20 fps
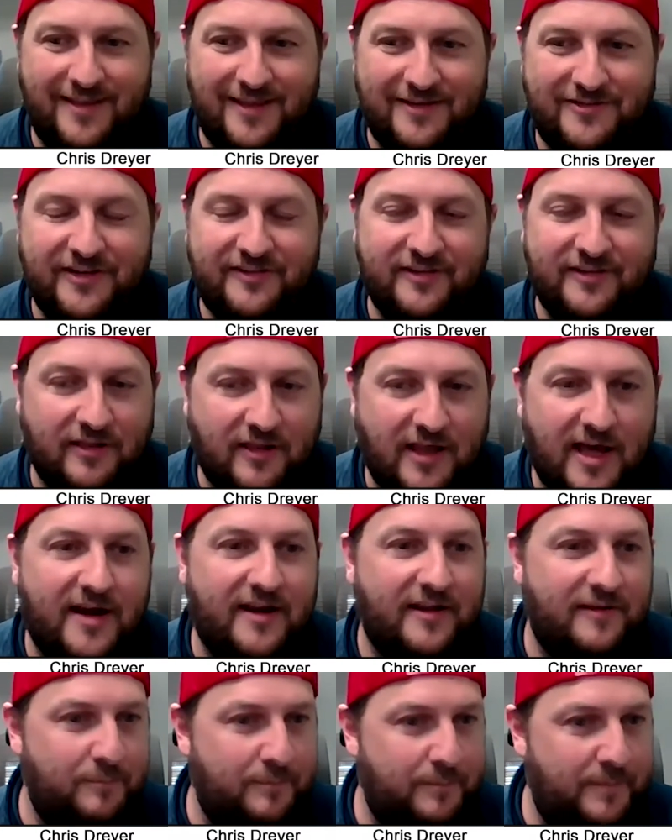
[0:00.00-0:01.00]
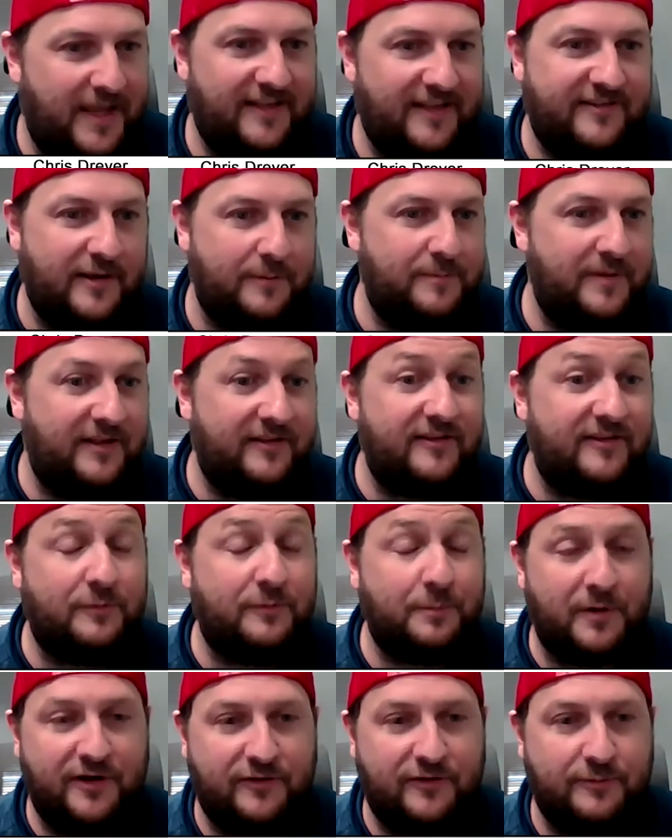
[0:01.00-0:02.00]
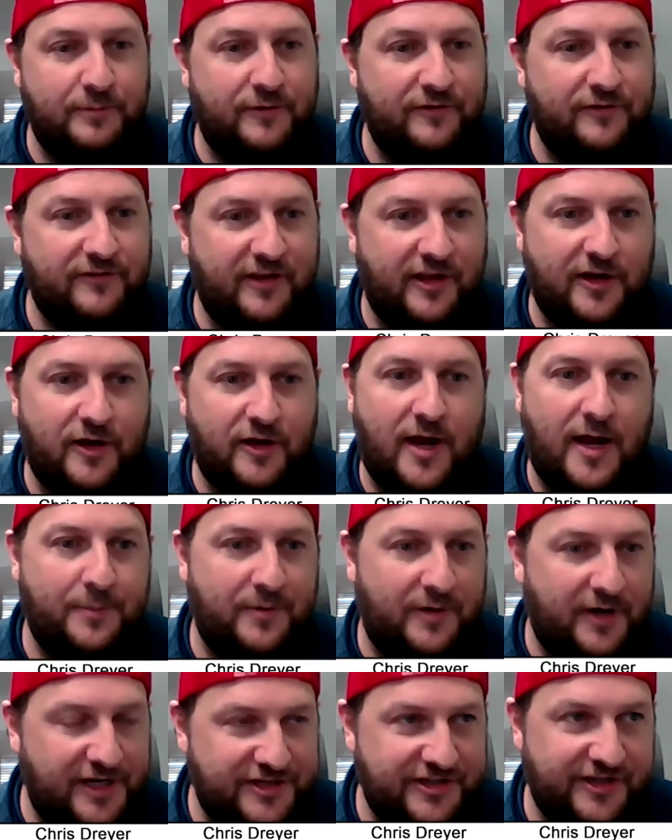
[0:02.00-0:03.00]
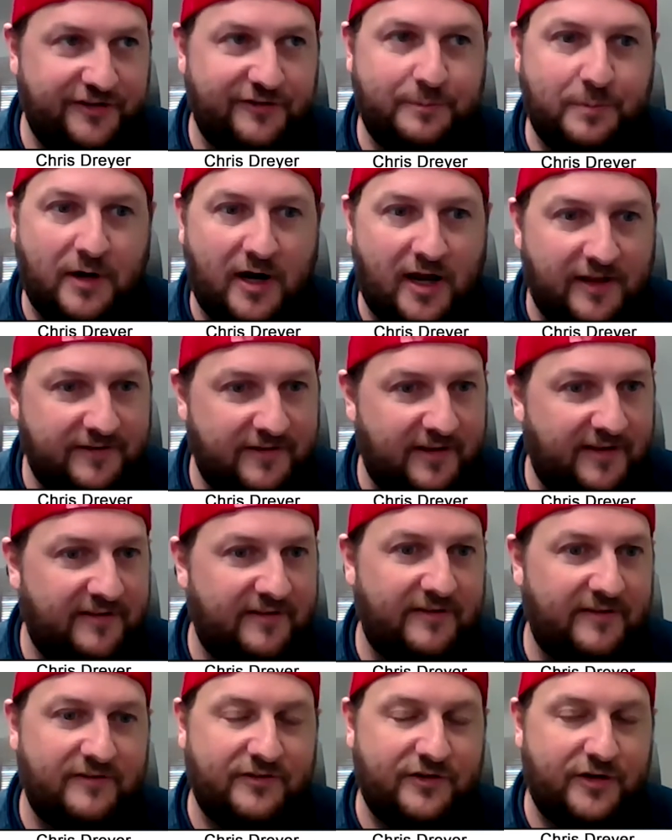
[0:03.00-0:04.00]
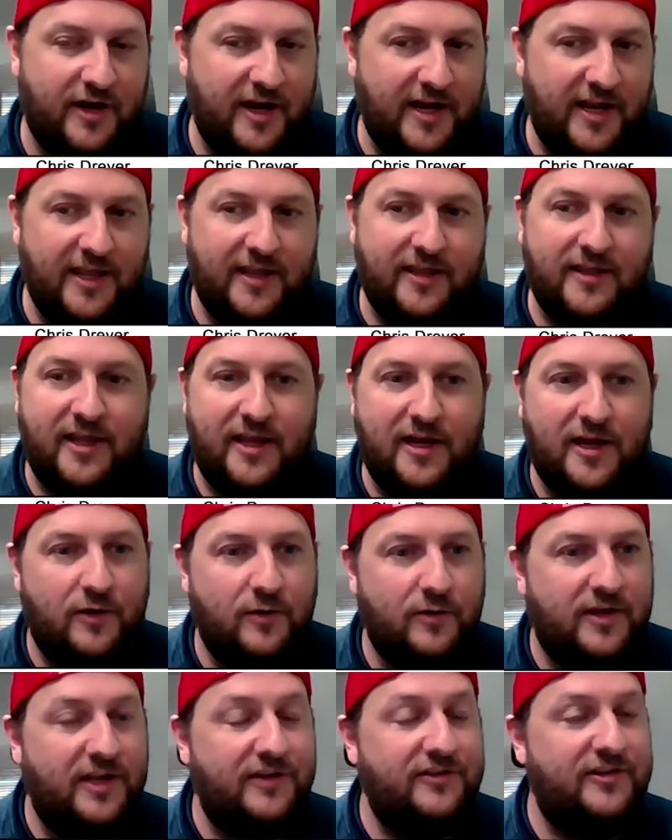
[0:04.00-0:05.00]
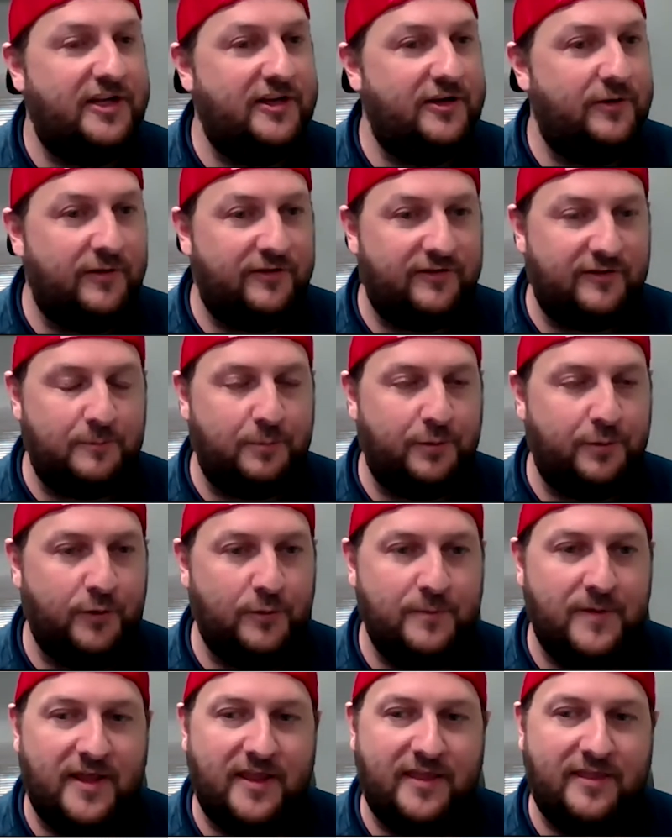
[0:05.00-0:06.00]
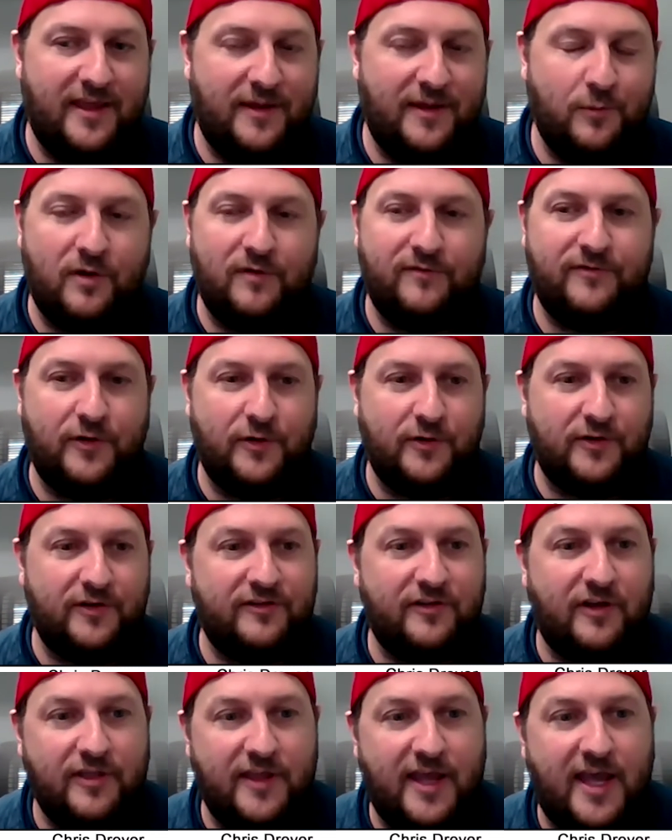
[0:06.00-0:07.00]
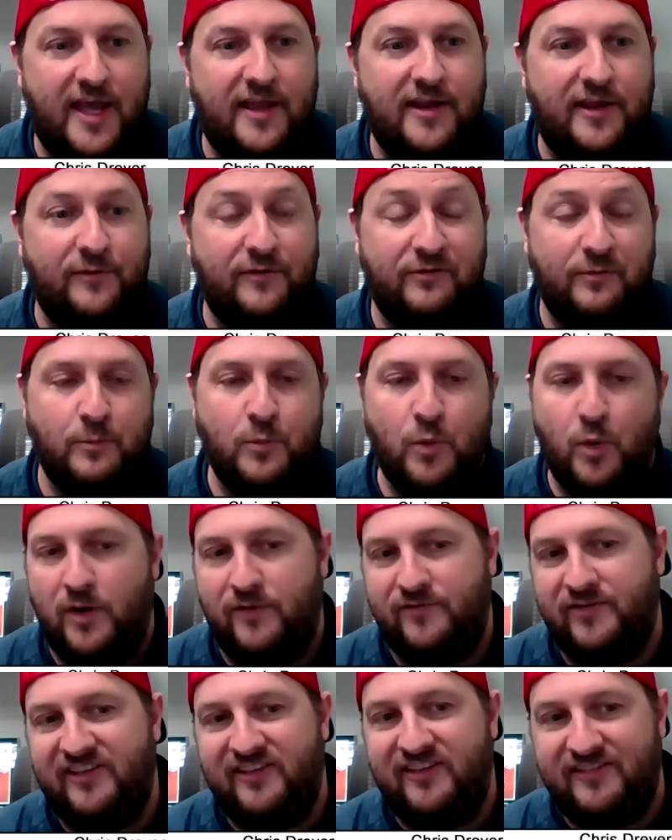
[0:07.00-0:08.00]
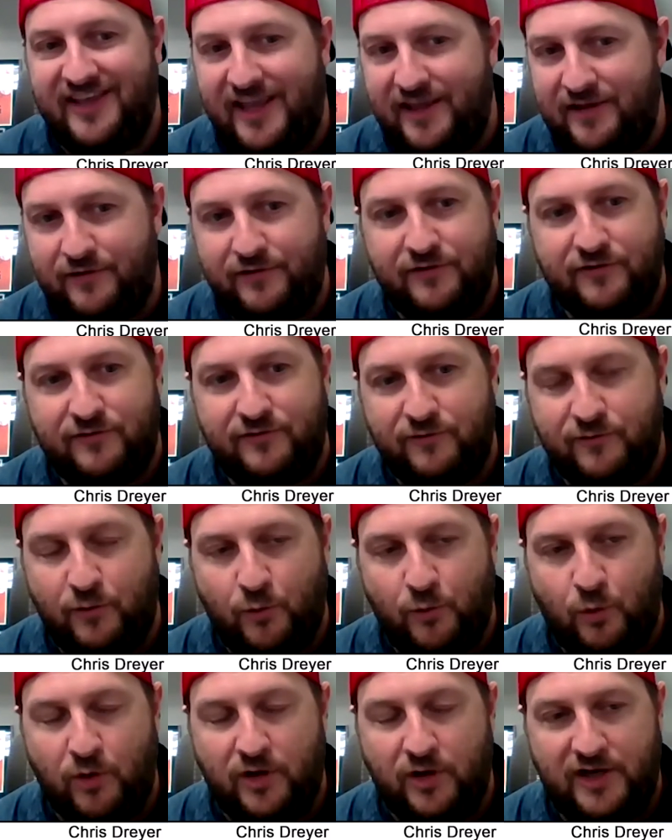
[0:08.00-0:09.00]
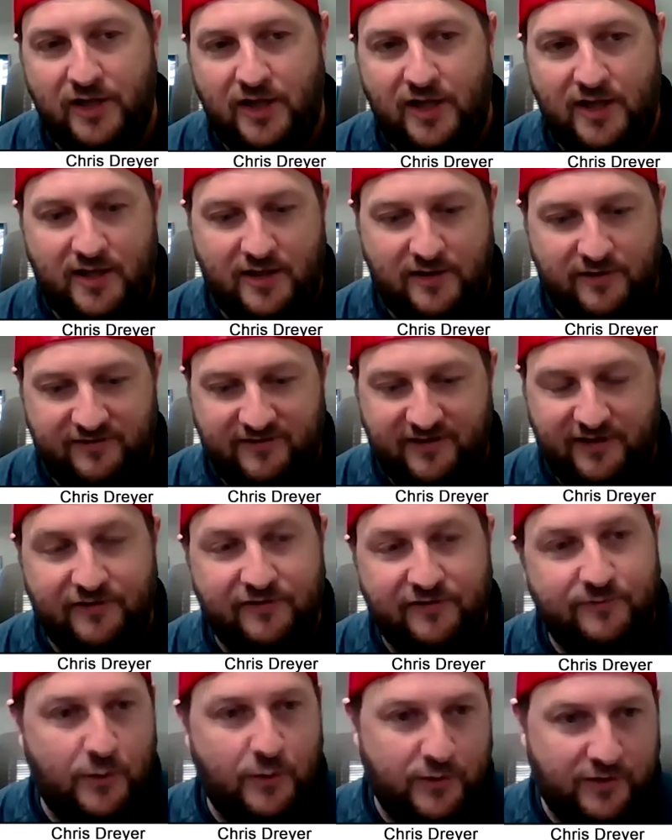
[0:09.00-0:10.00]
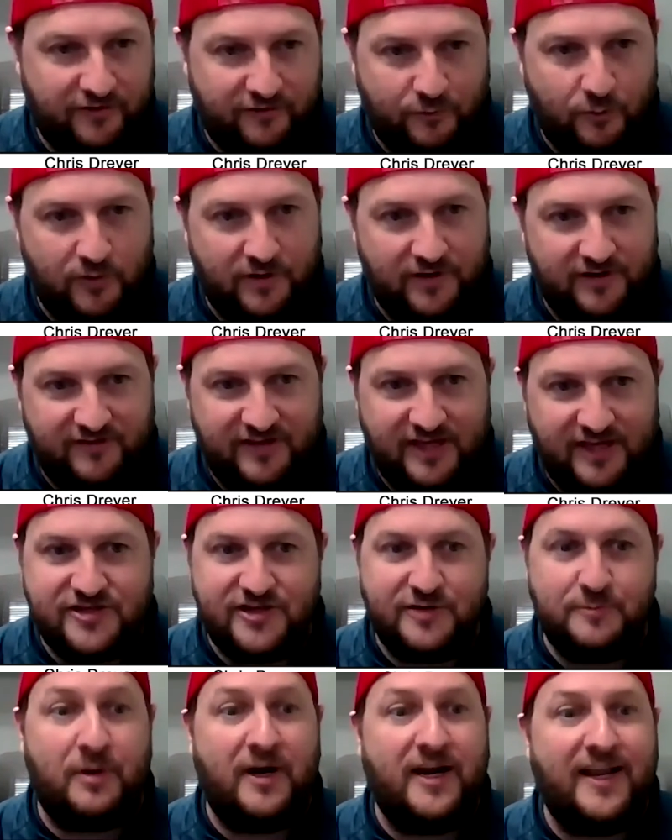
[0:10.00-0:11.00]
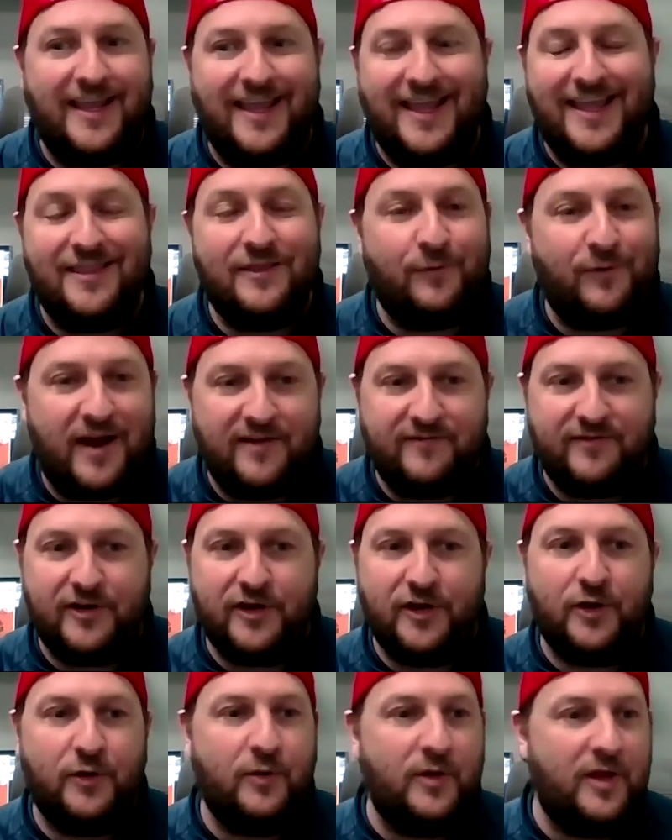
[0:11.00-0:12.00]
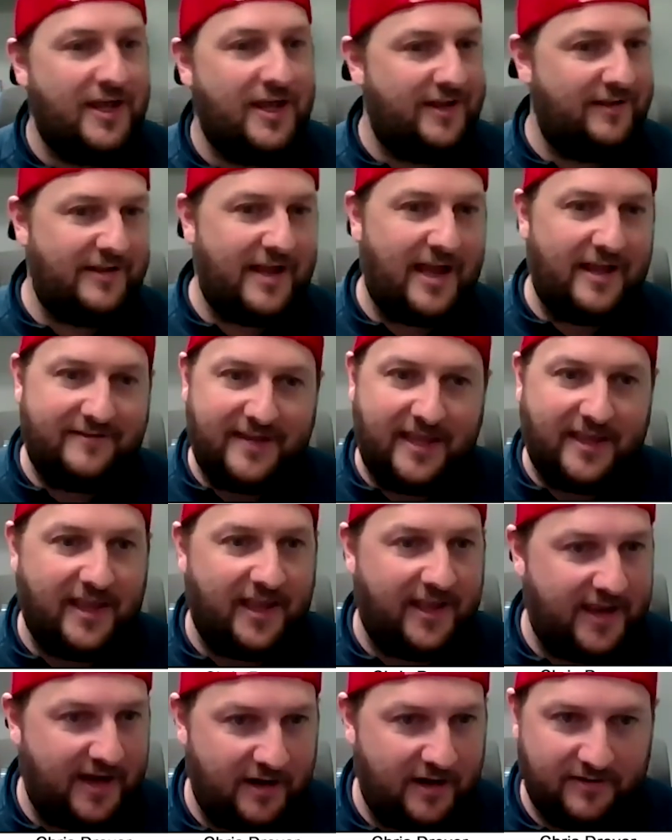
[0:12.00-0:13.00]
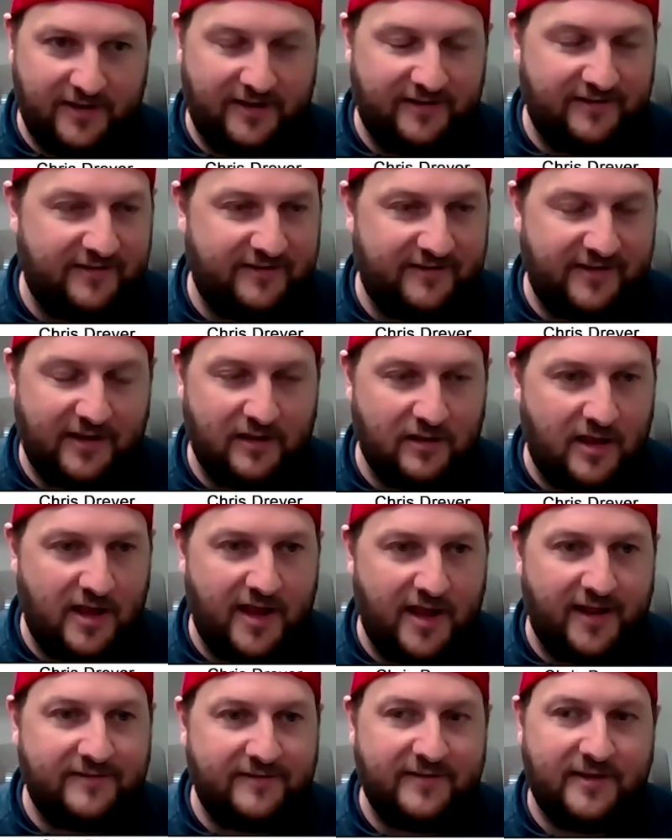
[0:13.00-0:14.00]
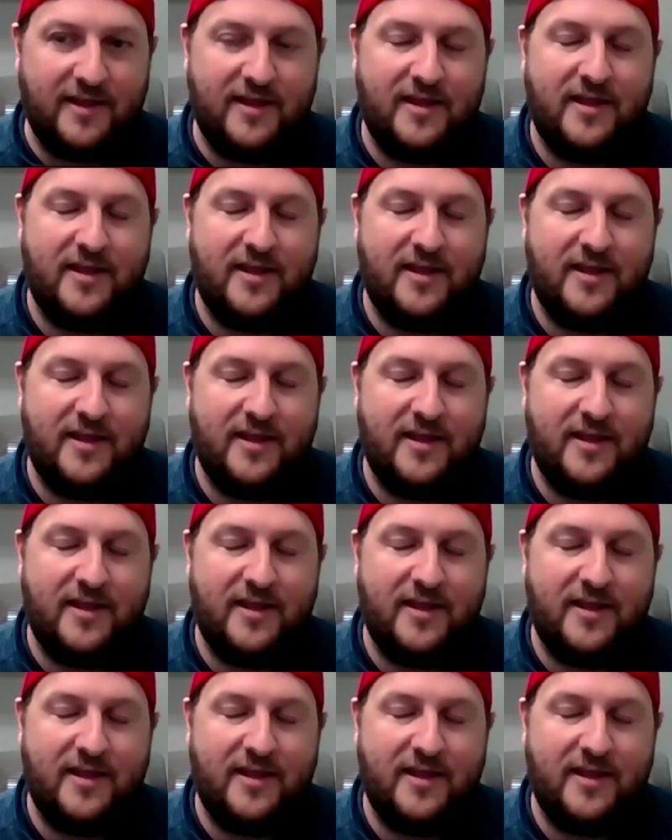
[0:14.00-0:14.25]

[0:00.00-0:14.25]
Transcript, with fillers: just a lot of basic business principles, you know, operations processes, training, you know, continuous improvement. They weren't focused on that. It was more of a sales organ, uh, sales focused organization, bringing in the revenue, not taking care of the existing clients.